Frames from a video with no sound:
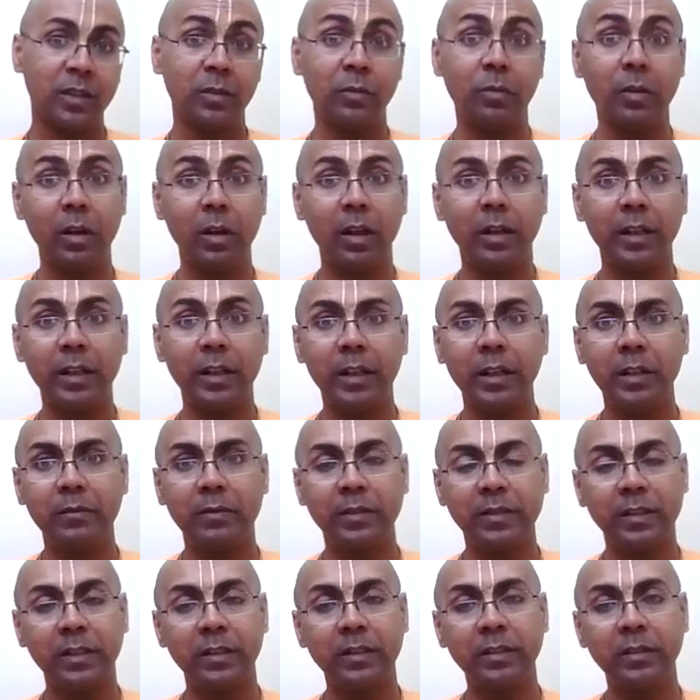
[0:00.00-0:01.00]
Dware
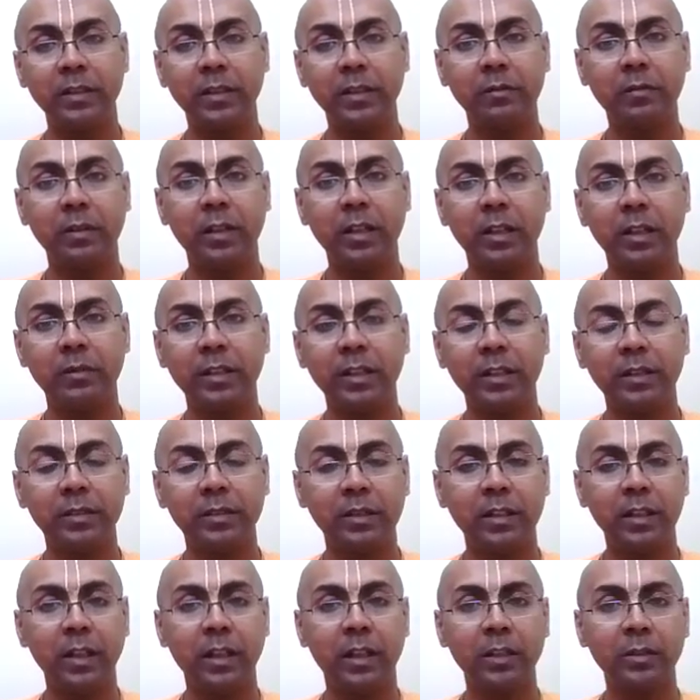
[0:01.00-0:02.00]
Vasanti
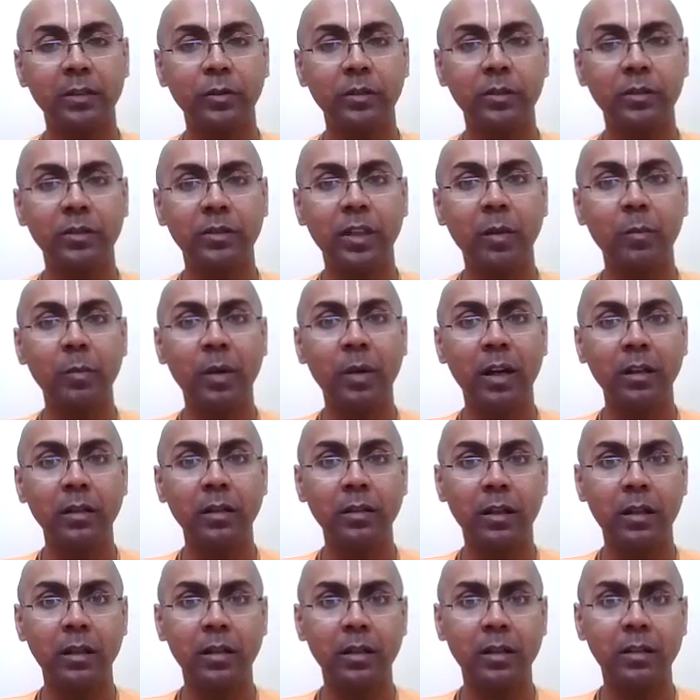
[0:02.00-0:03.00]
Varavitra
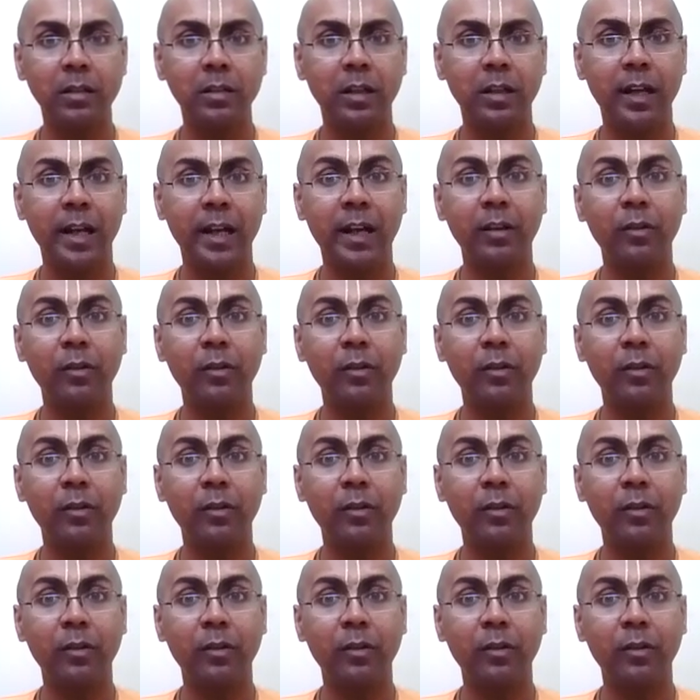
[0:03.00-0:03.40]
Hatuttamanga.